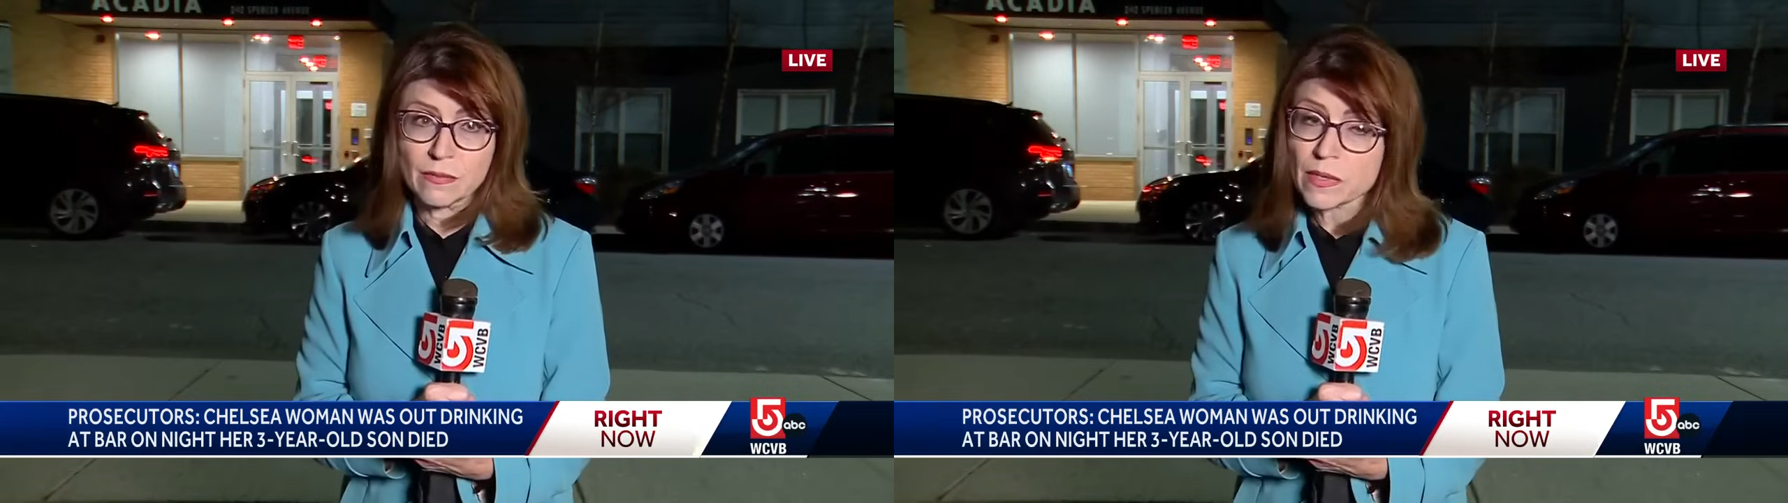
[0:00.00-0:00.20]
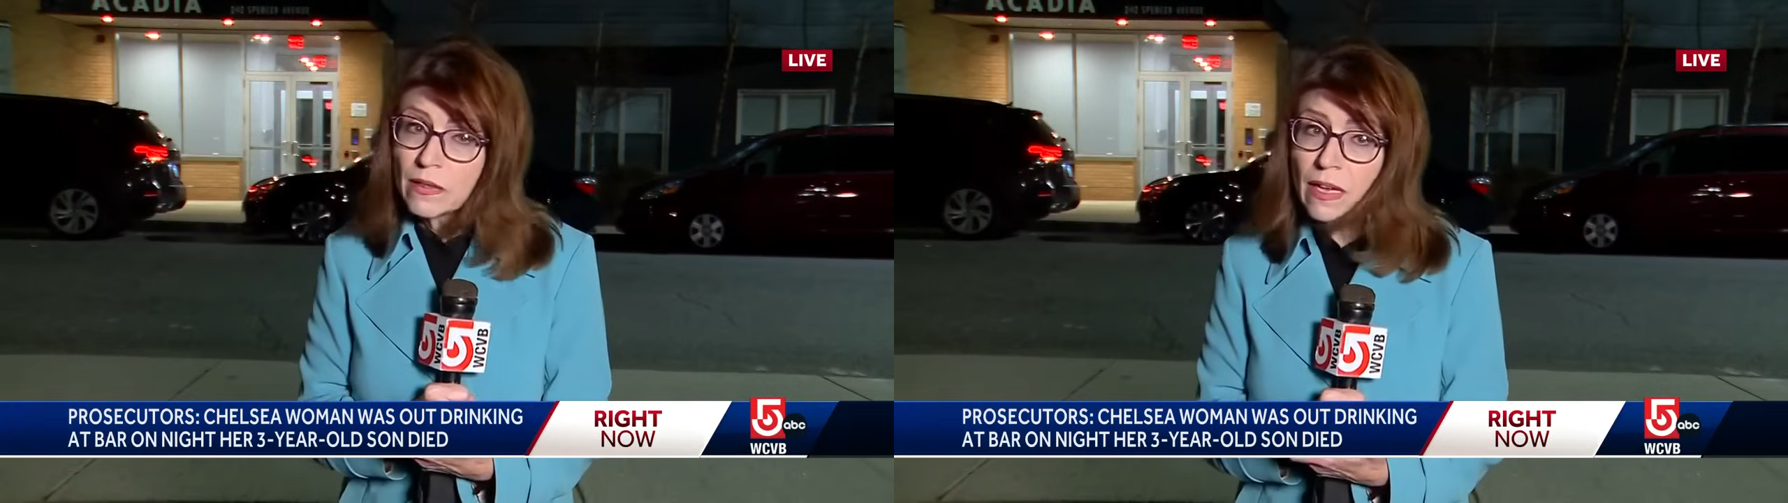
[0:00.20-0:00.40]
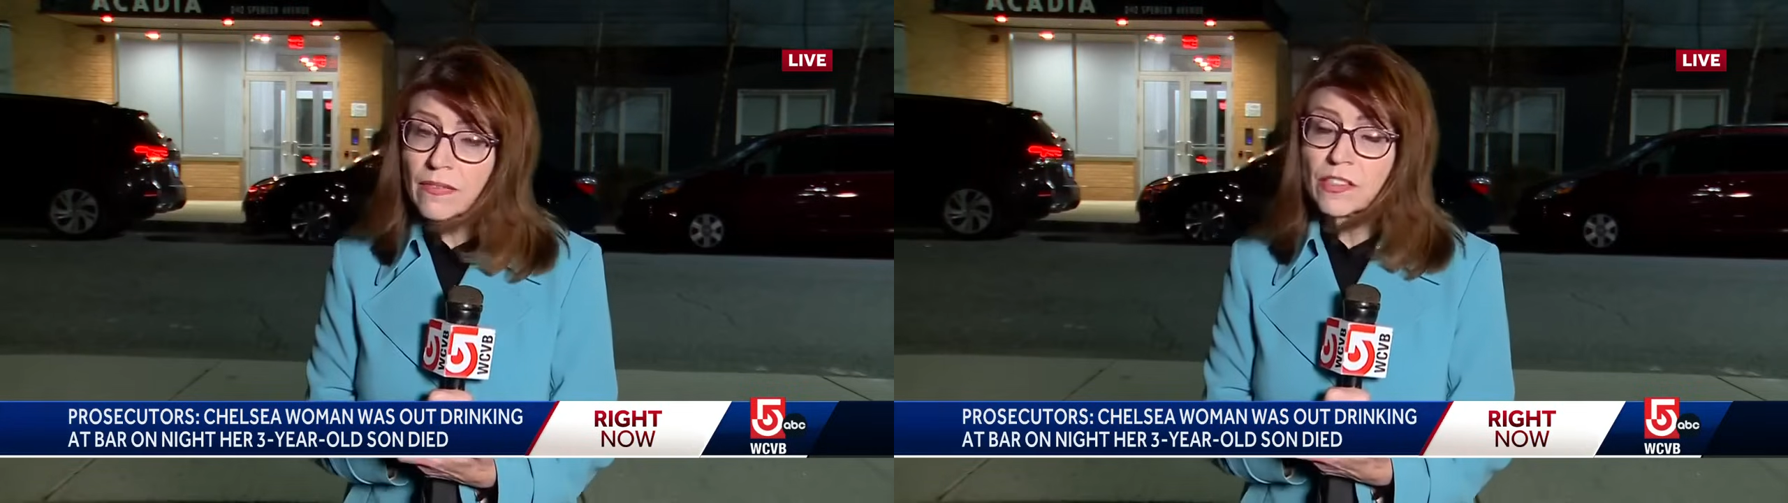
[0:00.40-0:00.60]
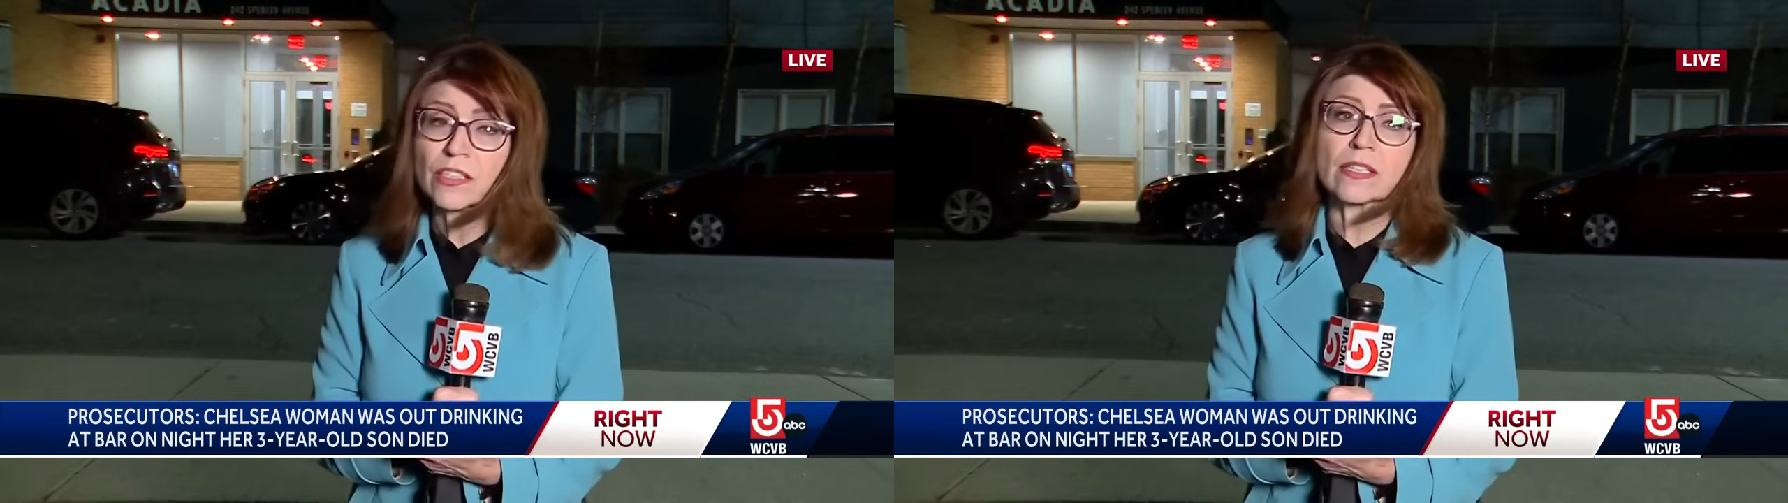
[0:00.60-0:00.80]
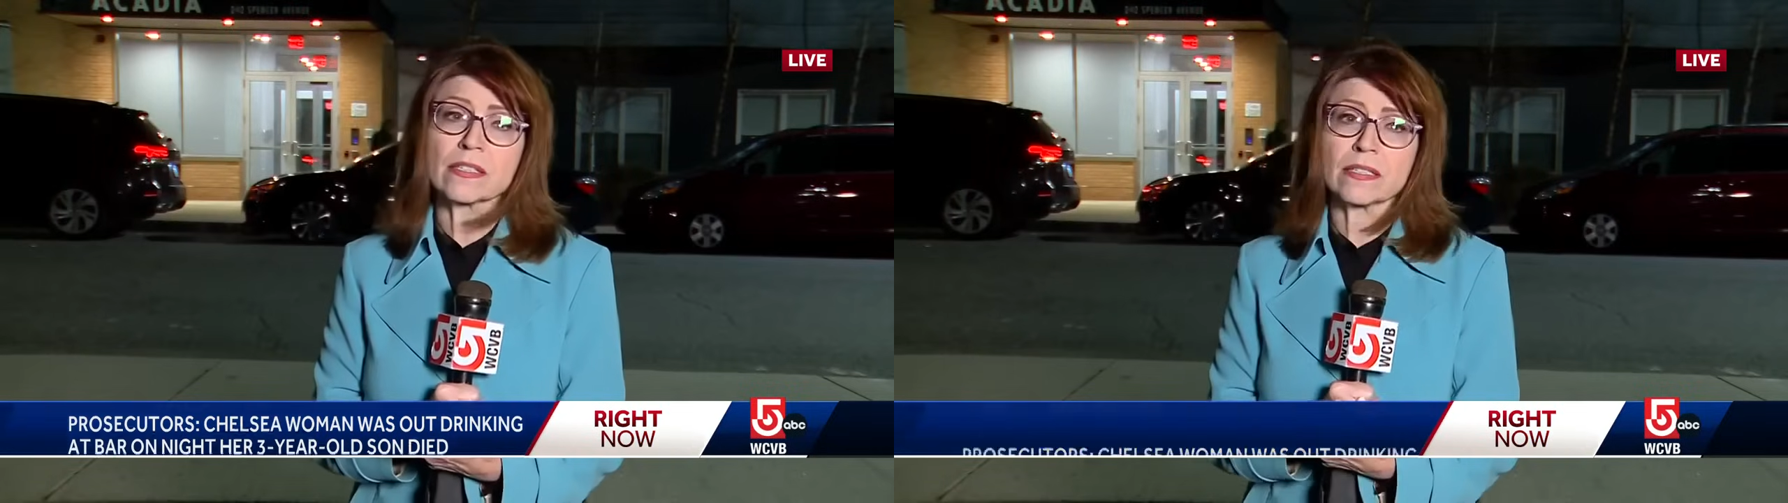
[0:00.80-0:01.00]
We are live in
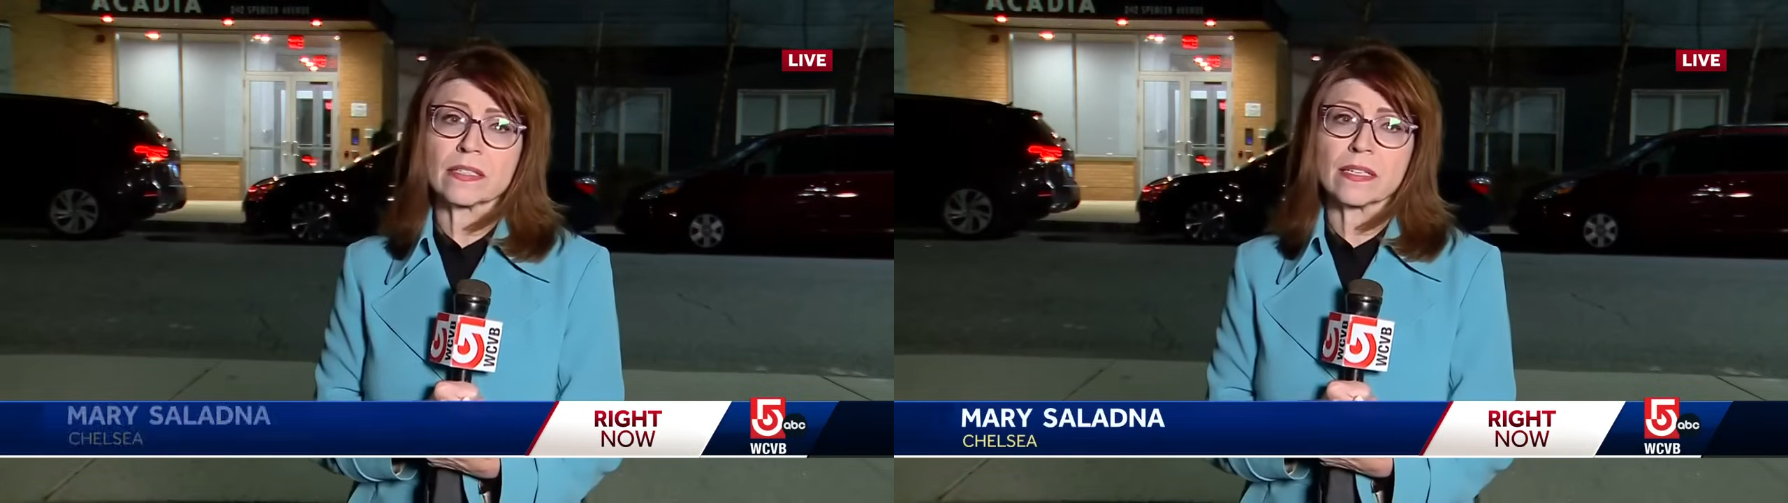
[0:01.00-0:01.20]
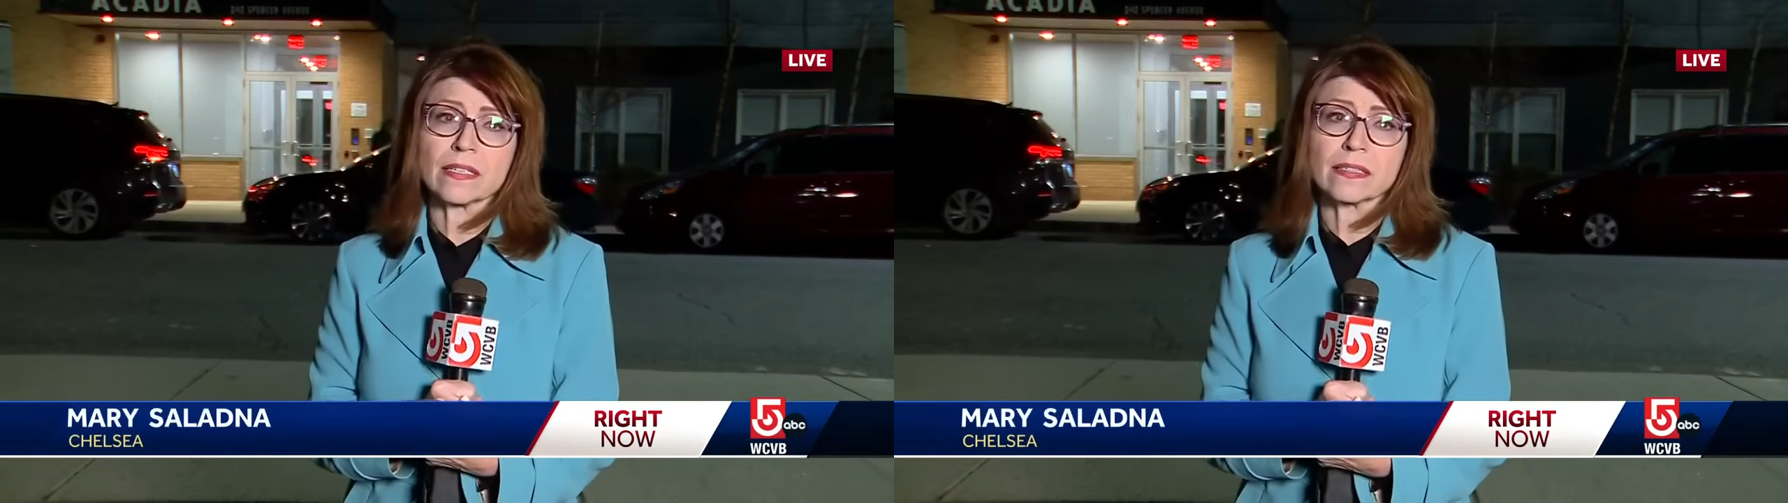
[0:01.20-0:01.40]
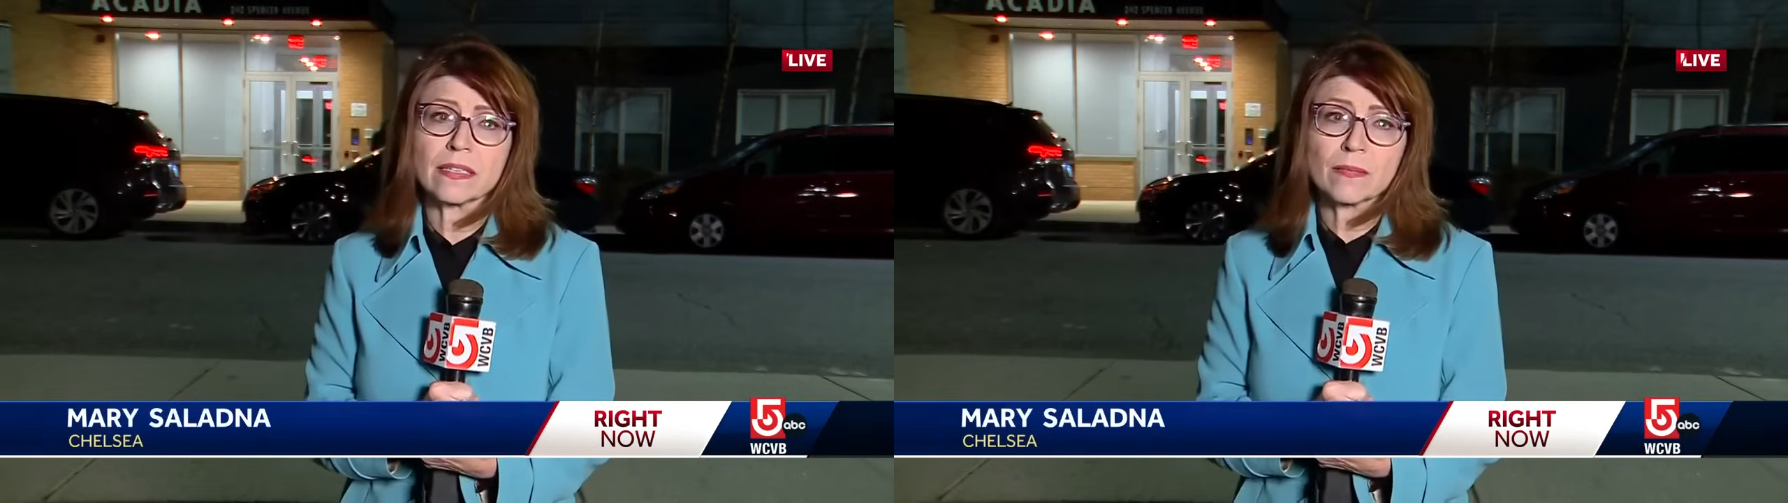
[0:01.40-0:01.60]
Chelsea tonight.